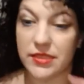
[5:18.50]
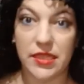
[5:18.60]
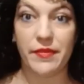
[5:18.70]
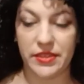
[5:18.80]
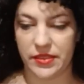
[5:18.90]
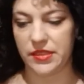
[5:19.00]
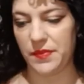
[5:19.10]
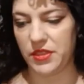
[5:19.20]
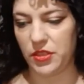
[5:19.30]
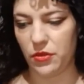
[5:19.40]
in
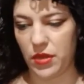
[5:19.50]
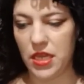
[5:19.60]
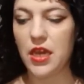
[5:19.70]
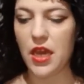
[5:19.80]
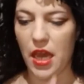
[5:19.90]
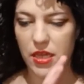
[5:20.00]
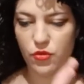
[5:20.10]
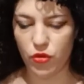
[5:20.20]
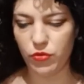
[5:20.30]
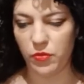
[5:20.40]
1773,
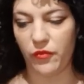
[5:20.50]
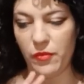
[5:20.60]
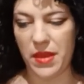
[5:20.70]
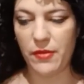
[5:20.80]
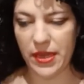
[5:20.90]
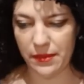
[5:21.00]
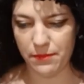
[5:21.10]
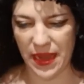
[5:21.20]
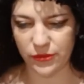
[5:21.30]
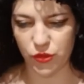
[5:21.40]
a group of American
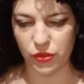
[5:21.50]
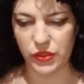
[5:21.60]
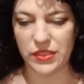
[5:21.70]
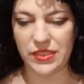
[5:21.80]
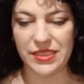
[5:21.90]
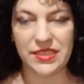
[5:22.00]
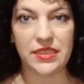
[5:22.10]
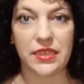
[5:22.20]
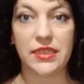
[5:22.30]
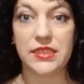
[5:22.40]
patriots,
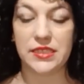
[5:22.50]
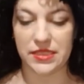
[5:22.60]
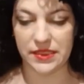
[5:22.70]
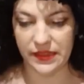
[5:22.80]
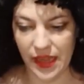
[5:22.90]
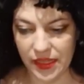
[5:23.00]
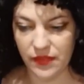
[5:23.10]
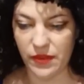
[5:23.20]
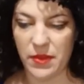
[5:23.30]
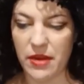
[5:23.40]
disguised as
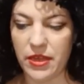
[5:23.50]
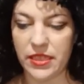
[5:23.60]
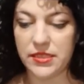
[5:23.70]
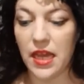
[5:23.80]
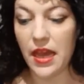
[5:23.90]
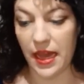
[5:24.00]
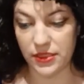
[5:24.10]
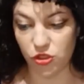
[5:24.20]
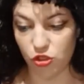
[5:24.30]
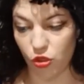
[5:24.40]
Native Americans,
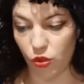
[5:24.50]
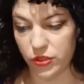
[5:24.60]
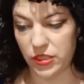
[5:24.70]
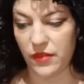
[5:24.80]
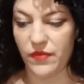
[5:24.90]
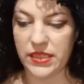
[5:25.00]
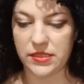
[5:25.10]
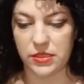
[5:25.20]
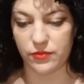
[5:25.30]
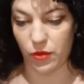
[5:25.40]
assaulted a
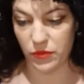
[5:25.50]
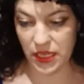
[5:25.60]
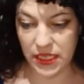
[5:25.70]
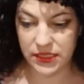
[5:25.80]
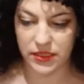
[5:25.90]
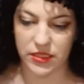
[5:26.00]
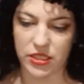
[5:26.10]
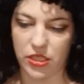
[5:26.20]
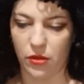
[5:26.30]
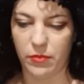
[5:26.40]
vessel from the East
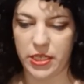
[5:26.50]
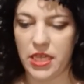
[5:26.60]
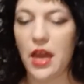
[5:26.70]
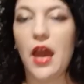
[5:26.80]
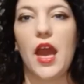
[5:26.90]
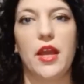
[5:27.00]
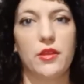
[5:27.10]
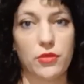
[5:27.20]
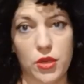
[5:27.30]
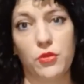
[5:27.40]
India Company
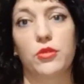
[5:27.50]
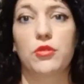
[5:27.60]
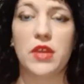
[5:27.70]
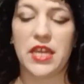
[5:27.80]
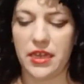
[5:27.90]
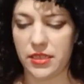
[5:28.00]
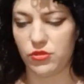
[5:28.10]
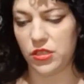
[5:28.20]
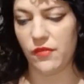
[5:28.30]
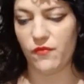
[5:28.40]
and threw
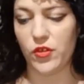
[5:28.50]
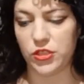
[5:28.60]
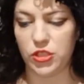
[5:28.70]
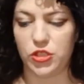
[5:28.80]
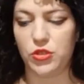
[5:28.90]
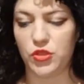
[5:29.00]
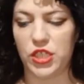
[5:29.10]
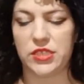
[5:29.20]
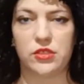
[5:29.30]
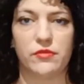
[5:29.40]
342
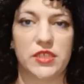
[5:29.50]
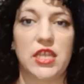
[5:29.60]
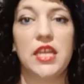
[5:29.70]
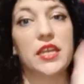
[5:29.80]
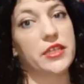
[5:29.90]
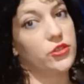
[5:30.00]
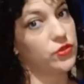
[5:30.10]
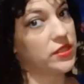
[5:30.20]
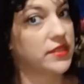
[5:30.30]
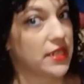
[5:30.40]
chests of tea
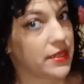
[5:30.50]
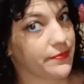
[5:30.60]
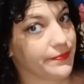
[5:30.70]
into the sea.